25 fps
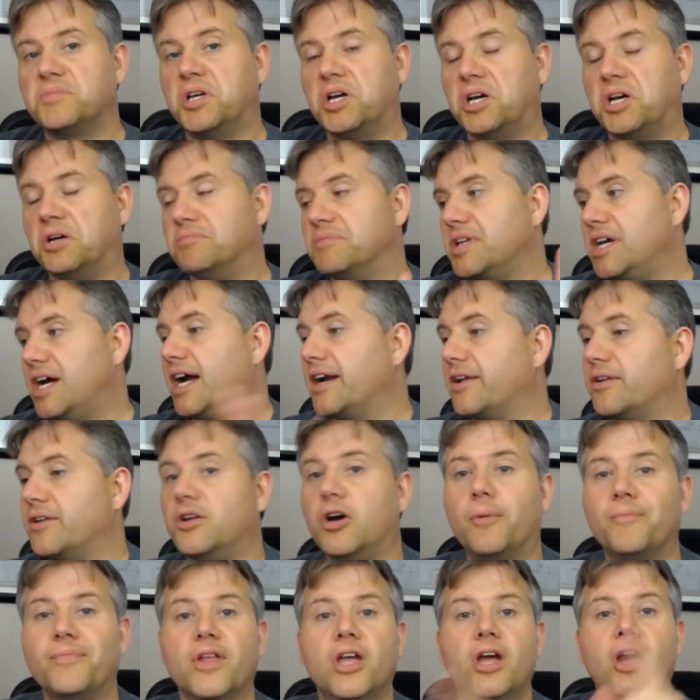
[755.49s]
I don't
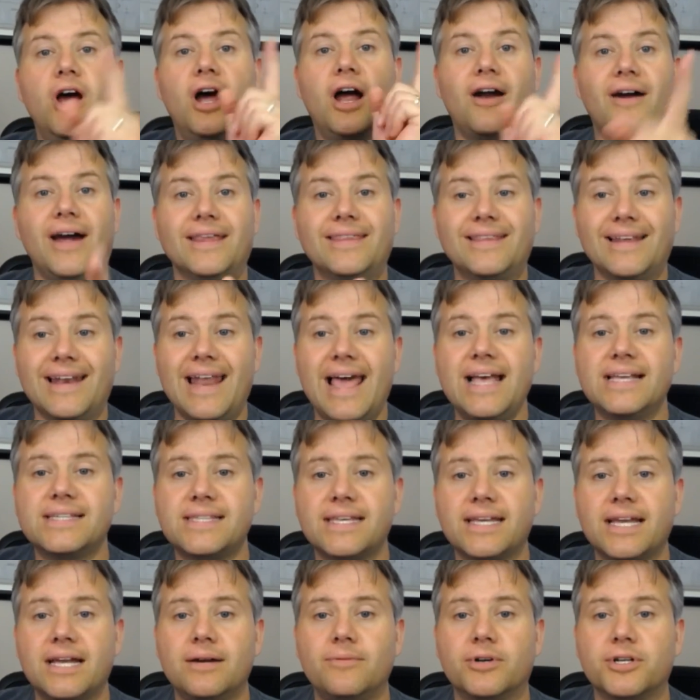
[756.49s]
know. All right, the last
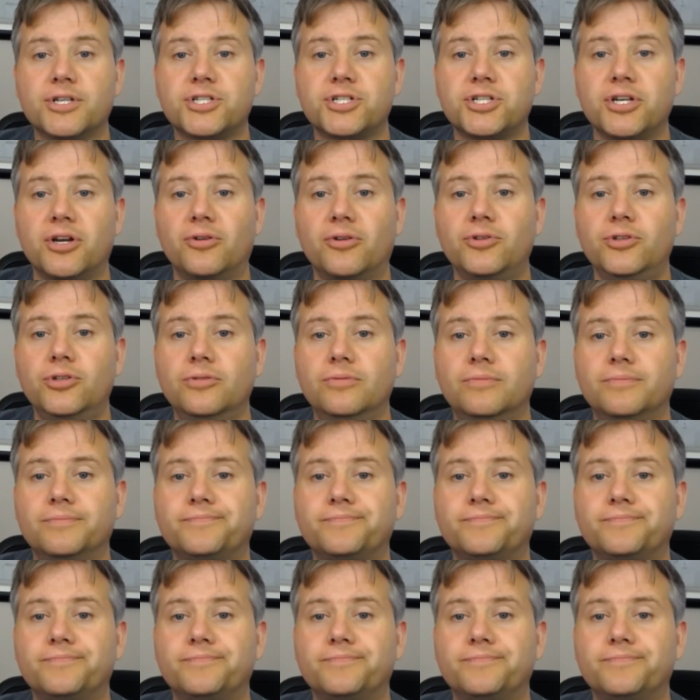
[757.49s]
thing I want to show you